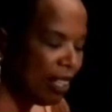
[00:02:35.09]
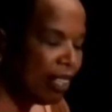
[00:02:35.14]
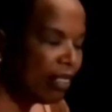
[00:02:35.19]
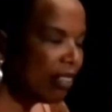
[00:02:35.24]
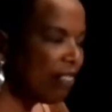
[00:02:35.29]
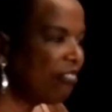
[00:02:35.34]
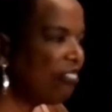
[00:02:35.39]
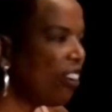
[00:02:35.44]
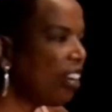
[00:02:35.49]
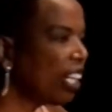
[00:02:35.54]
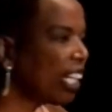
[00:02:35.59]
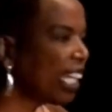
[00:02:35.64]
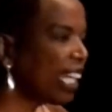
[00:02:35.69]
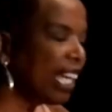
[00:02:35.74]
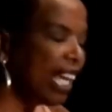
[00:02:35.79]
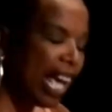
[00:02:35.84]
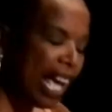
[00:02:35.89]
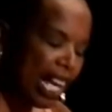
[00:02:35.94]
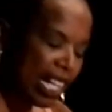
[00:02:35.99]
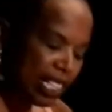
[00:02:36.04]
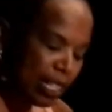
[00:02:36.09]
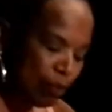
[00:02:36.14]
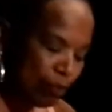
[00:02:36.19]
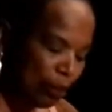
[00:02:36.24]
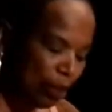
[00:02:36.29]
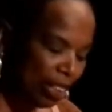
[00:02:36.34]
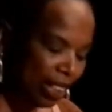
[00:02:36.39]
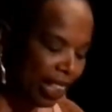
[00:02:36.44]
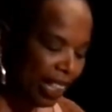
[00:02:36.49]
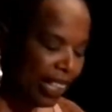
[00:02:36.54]
the funky-ass
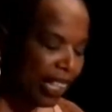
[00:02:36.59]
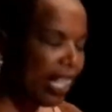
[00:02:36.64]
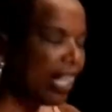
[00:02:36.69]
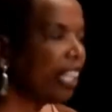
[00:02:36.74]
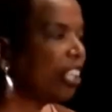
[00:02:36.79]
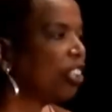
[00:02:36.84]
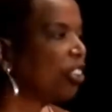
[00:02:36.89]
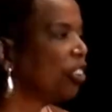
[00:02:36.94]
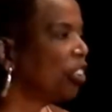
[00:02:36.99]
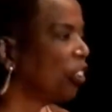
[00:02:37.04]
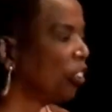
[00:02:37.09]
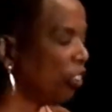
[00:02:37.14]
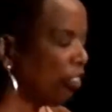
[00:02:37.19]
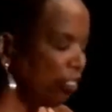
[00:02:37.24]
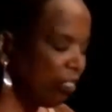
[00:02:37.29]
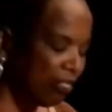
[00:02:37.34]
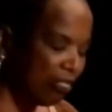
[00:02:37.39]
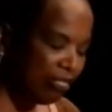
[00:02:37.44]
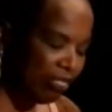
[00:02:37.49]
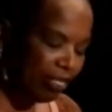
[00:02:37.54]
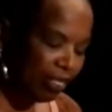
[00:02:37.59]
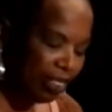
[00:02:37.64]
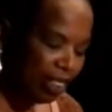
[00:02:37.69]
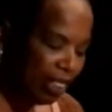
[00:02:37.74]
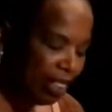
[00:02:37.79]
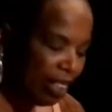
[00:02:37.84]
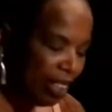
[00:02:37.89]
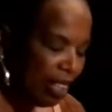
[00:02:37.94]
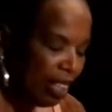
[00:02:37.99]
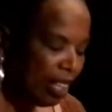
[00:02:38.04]
bully hit a nerve.
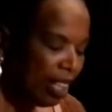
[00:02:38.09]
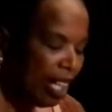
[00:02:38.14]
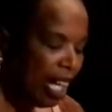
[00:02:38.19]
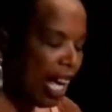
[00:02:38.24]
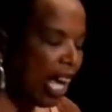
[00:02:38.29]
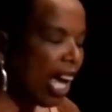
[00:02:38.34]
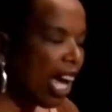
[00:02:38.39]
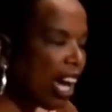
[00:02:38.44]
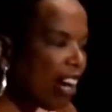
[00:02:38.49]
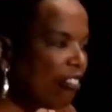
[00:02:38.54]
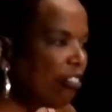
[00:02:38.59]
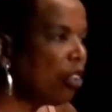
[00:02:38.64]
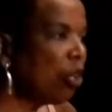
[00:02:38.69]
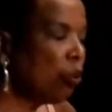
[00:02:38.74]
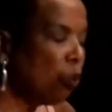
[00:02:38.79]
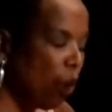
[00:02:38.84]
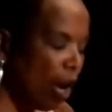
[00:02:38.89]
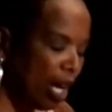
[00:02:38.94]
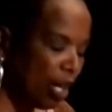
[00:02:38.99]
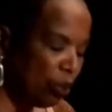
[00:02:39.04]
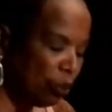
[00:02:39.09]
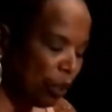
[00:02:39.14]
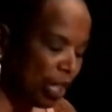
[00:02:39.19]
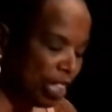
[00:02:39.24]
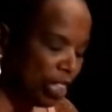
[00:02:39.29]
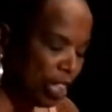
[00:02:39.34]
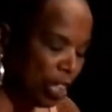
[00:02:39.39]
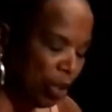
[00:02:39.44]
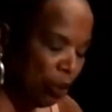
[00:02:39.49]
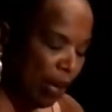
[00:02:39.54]
Everyone
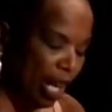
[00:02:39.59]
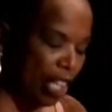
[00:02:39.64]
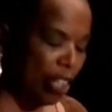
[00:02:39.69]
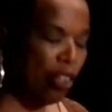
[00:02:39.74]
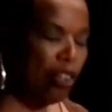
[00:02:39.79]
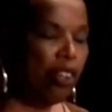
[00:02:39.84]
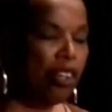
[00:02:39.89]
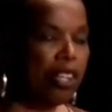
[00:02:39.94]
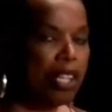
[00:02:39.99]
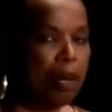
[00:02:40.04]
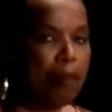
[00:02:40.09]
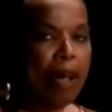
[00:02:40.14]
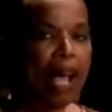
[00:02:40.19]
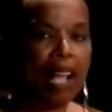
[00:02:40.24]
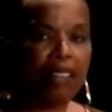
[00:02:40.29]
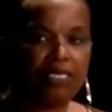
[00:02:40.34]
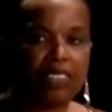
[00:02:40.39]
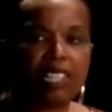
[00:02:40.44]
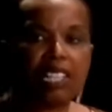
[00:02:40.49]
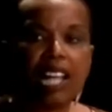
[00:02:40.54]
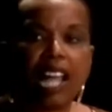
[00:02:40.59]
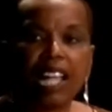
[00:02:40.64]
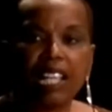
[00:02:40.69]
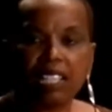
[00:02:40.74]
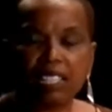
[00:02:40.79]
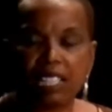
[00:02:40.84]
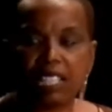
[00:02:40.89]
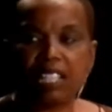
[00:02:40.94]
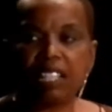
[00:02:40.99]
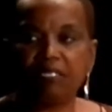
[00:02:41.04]
we knew had heard about the
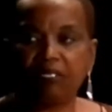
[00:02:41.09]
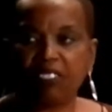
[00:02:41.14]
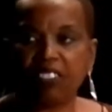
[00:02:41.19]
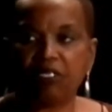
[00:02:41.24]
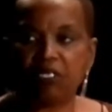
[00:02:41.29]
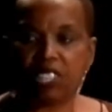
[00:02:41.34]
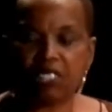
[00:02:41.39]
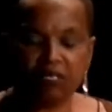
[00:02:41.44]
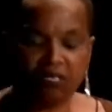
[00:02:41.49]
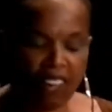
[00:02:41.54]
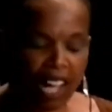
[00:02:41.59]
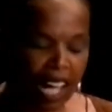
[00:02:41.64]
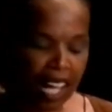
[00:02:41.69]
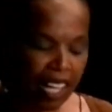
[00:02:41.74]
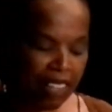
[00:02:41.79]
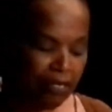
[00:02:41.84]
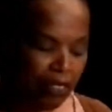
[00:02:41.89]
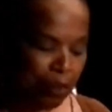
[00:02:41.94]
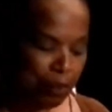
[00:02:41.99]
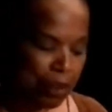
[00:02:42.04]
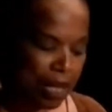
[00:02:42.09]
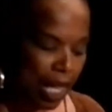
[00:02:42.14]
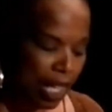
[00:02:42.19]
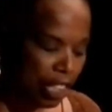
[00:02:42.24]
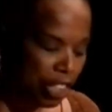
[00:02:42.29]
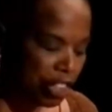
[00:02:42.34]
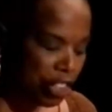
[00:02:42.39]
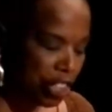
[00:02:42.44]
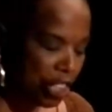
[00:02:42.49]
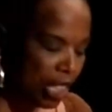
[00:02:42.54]
1955
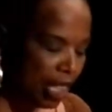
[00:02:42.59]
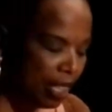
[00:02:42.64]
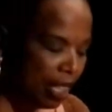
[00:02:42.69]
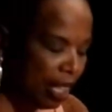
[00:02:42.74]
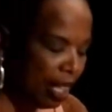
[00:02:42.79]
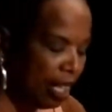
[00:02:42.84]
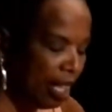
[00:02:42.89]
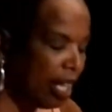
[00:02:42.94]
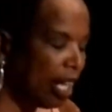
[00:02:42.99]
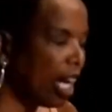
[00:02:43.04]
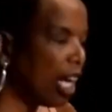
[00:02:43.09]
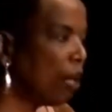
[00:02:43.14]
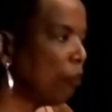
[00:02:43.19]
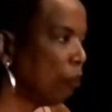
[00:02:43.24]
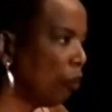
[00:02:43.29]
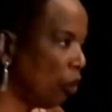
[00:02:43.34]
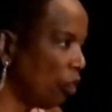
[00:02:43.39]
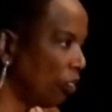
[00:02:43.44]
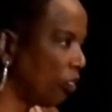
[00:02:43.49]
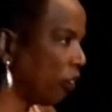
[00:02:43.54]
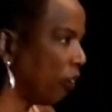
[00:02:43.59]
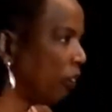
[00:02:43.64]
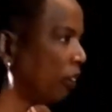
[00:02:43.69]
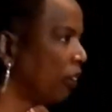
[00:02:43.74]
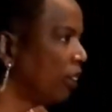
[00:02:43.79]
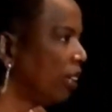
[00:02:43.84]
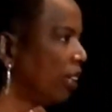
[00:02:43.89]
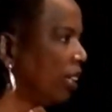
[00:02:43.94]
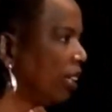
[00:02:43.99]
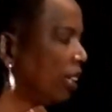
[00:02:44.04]
abduction and
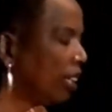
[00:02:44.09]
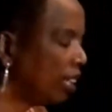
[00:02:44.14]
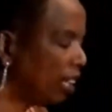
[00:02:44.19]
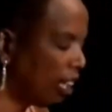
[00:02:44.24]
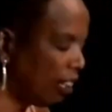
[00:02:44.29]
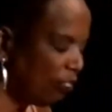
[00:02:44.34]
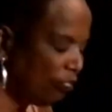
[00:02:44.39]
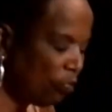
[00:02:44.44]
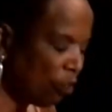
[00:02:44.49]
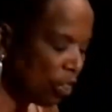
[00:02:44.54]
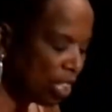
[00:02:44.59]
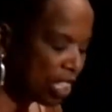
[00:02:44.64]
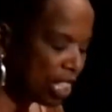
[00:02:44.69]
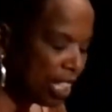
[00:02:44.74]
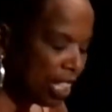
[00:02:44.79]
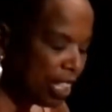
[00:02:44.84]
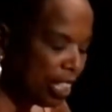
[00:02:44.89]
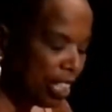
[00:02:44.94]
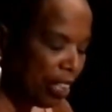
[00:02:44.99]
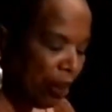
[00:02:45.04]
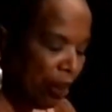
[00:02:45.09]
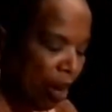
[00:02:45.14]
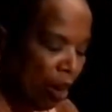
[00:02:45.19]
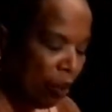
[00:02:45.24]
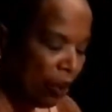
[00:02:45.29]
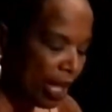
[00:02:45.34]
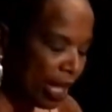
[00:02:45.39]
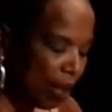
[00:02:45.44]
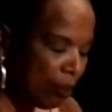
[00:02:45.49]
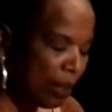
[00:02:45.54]
murder of
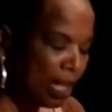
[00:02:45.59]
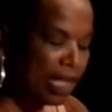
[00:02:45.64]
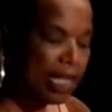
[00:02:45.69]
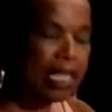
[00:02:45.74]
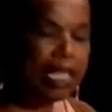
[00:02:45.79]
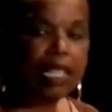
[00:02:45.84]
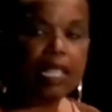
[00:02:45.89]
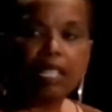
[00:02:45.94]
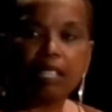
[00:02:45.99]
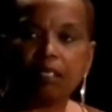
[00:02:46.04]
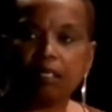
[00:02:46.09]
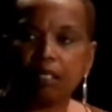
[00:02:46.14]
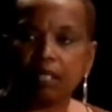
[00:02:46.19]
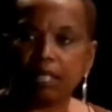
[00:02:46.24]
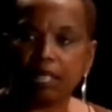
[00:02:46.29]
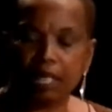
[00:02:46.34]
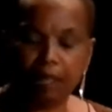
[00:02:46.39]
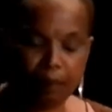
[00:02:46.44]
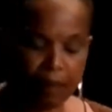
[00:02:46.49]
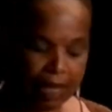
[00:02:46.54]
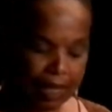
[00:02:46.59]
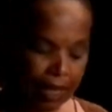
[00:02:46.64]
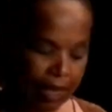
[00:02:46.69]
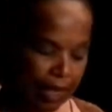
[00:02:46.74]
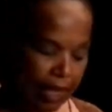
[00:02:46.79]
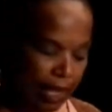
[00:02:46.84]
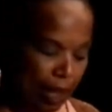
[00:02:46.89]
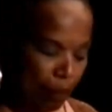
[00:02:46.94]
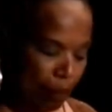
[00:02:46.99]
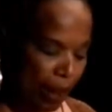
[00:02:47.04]
14-year-old Emmett Till in
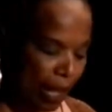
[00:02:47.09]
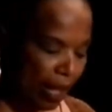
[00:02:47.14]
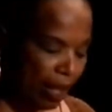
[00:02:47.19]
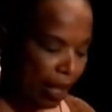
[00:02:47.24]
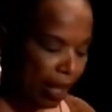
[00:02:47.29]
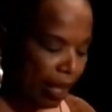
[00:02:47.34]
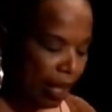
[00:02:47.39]
Mississippi.